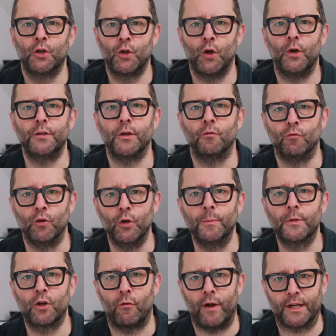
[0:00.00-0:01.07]
could
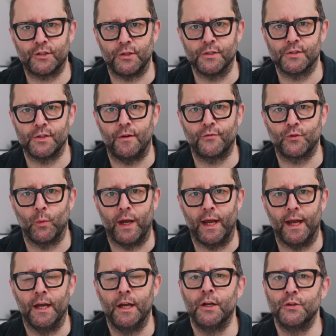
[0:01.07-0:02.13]
room correction
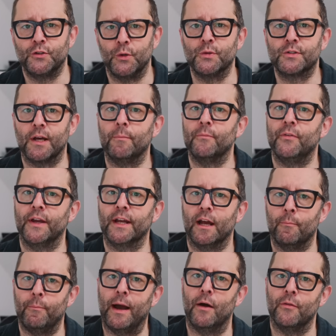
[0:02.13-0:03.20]
software do something
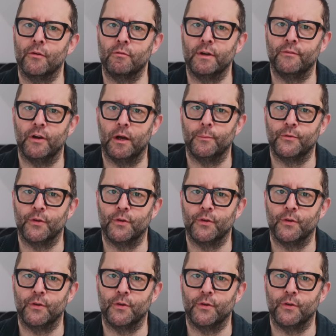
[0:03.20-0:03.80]
about the reverb